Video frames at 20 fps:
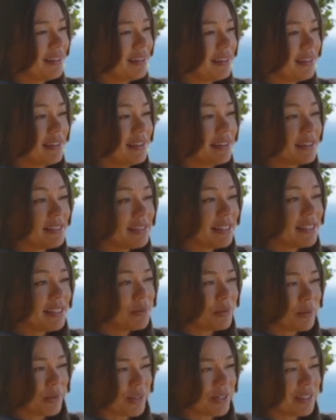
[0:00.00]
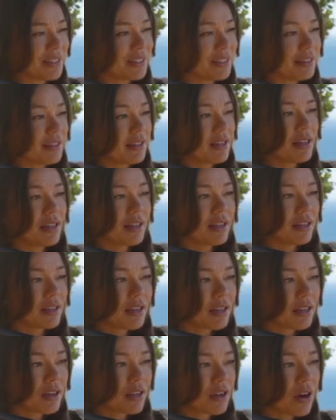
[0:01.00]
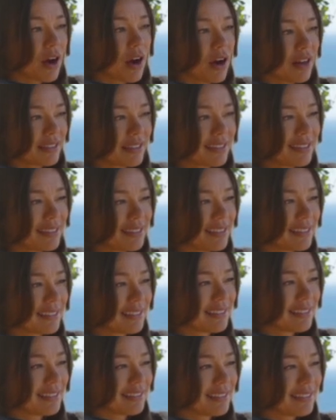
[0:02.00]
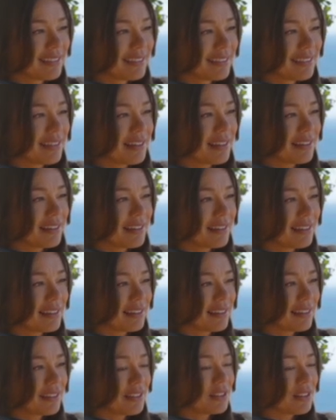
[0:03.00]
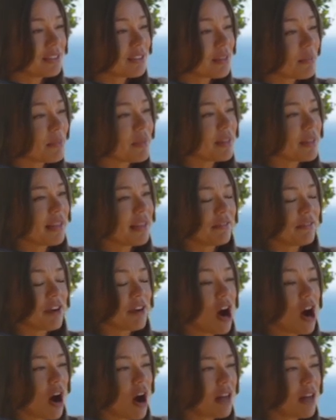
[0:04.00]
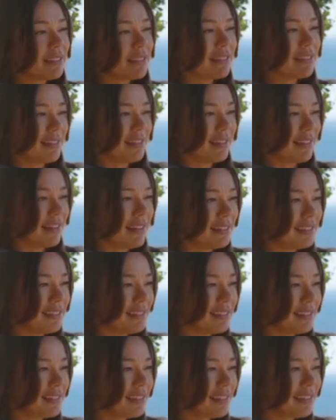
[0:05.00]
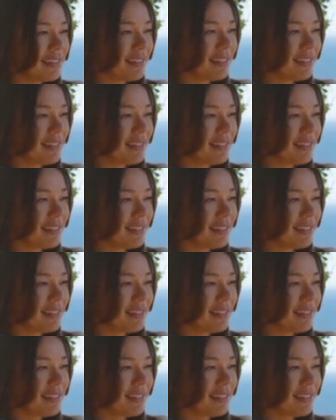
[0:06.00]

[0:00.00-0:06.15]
The C word, cause. Could something have caused this?